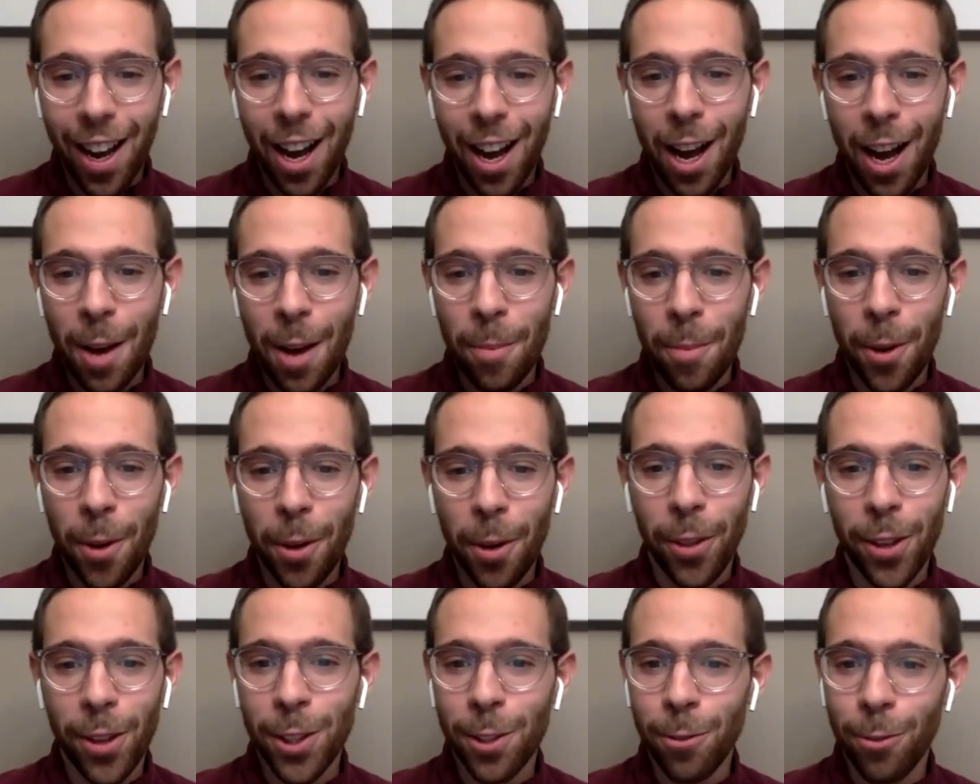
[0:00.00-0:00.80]
um,
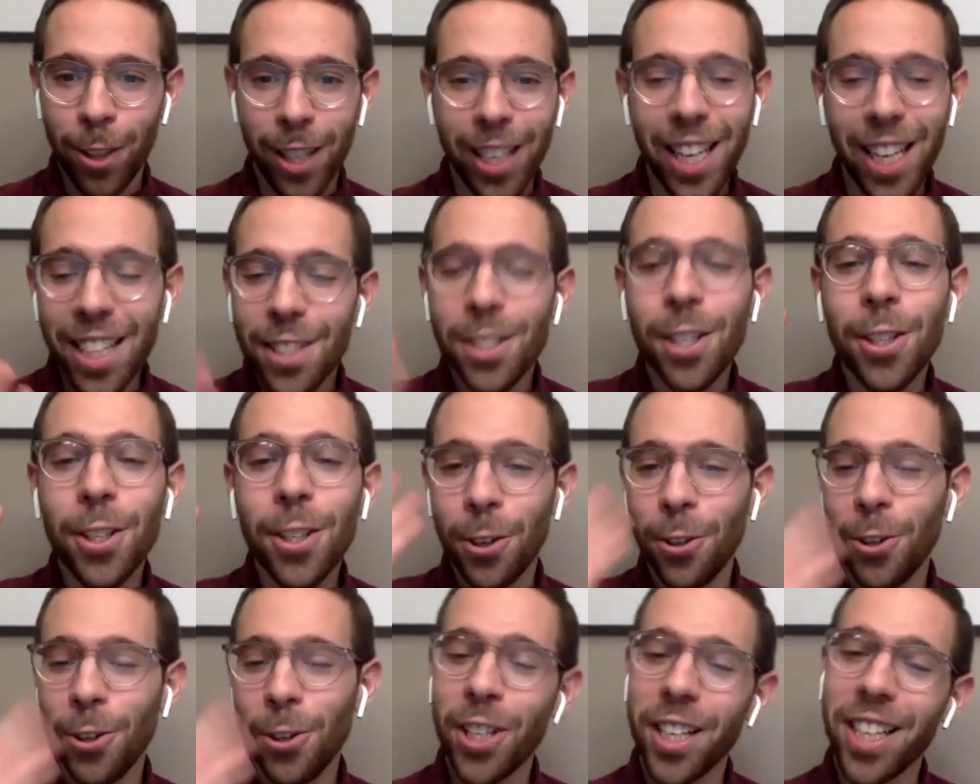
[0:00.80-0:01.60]
this really
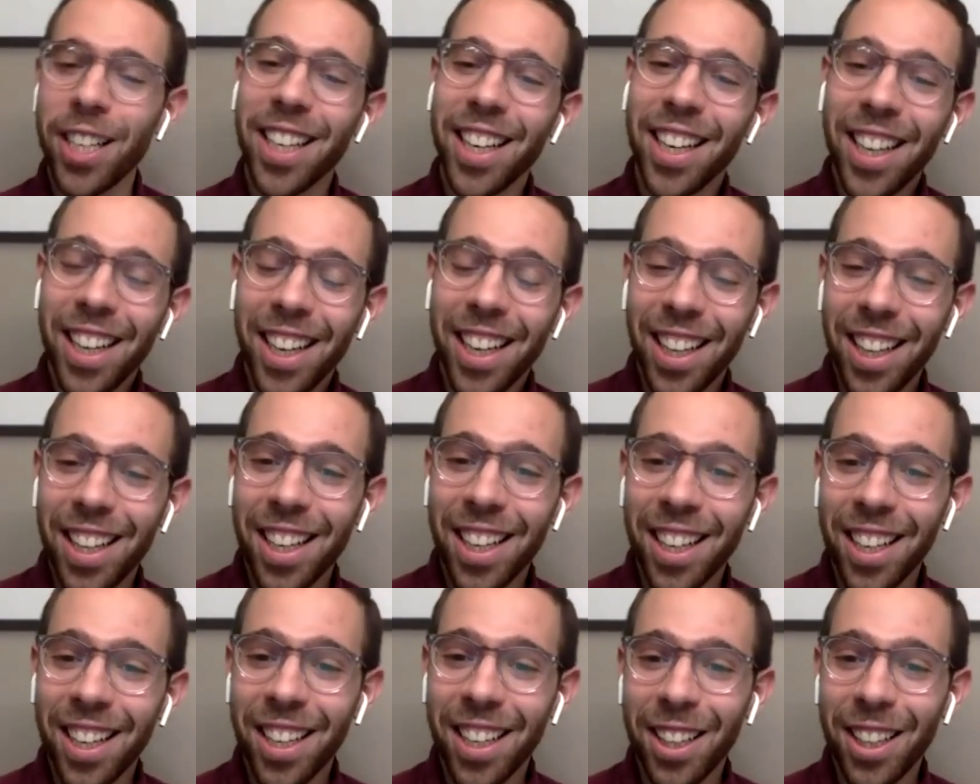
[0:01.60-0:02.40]
institution
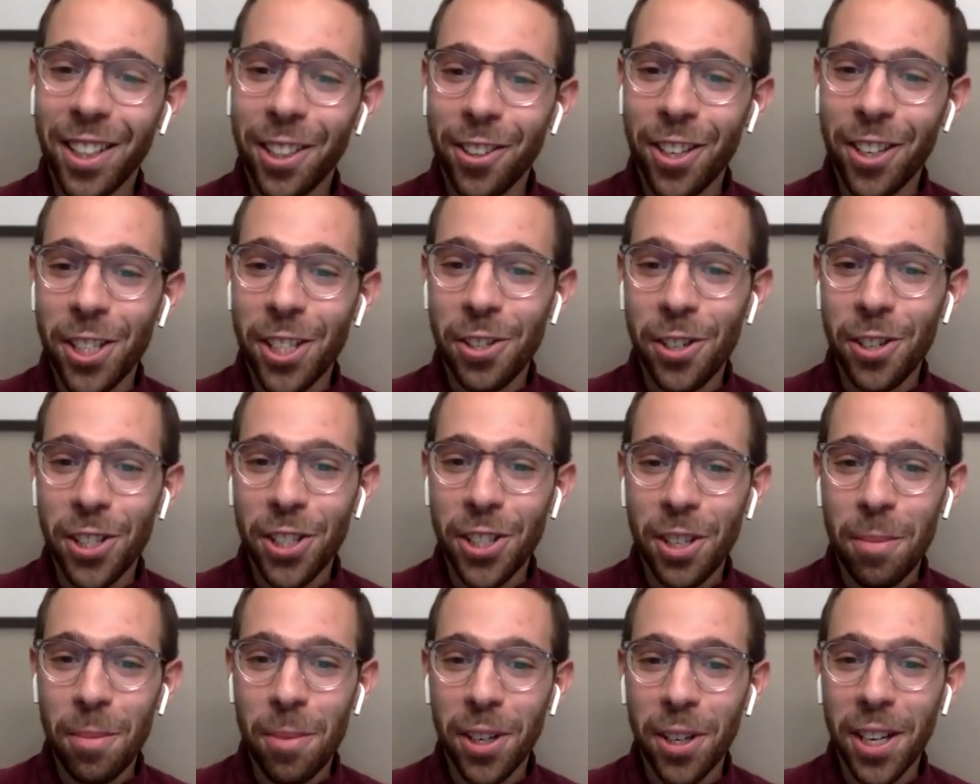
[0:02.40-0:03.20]
in the, in the Greek
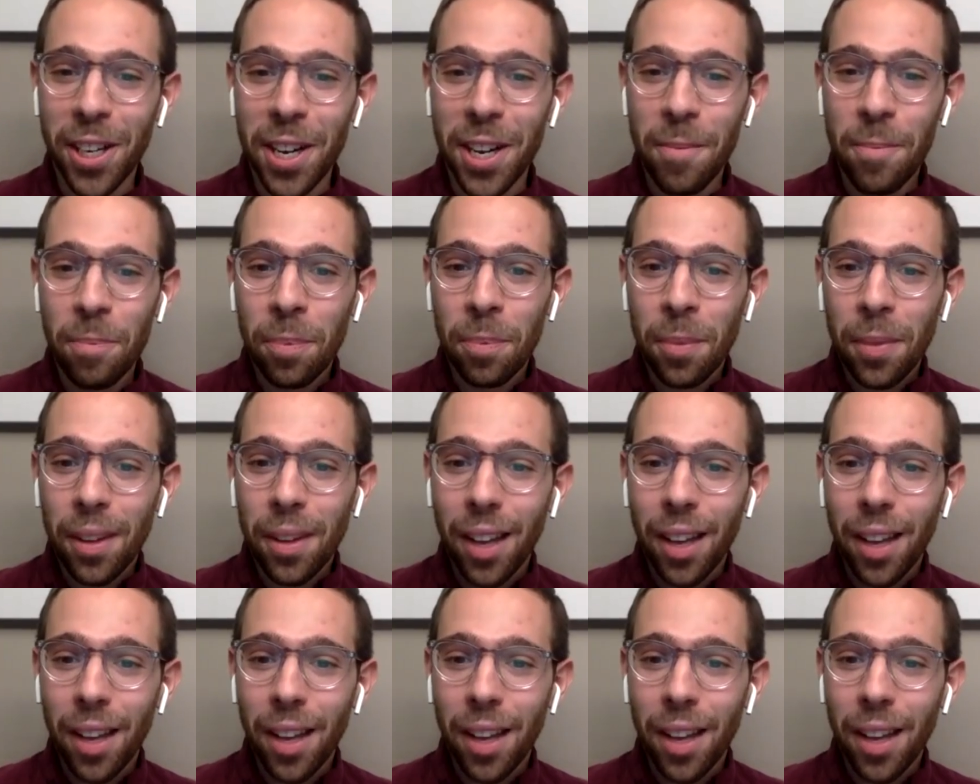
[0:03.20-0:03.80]
Jewish community.